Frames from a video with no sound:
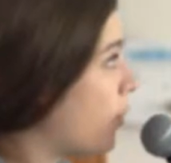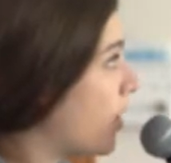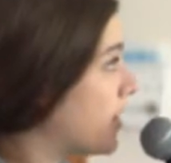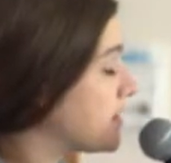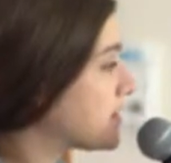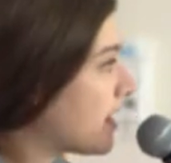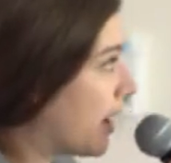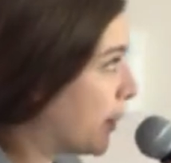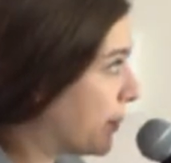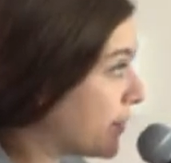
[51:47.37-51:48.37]
was
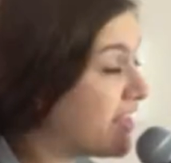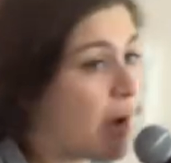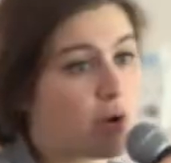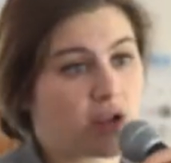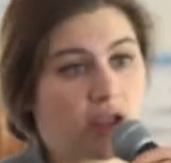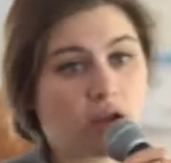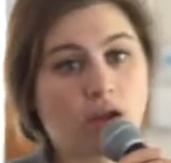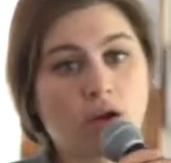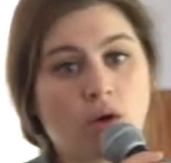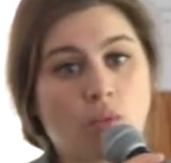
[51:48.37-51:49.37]
networking.
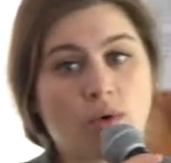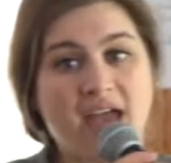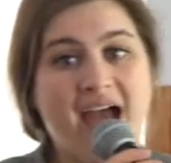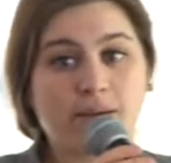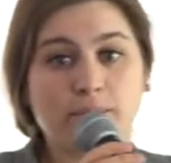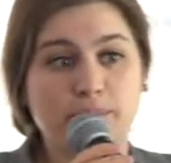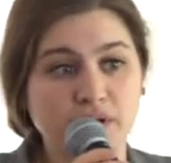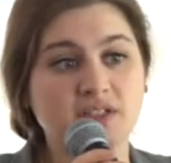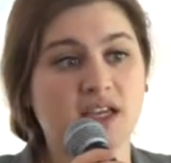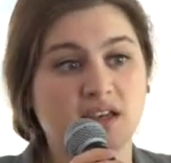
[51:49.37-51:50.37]
We had
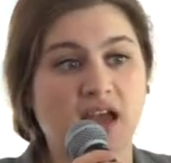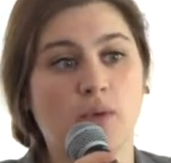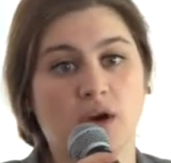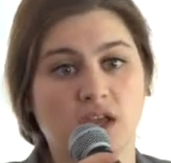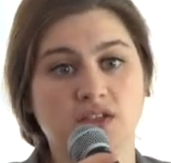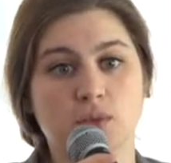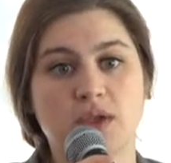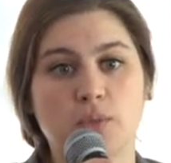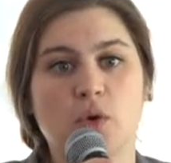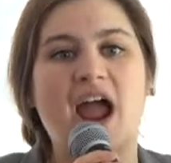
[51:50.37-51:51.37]
built-in networking so
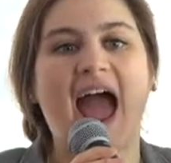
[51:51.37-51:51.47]
people were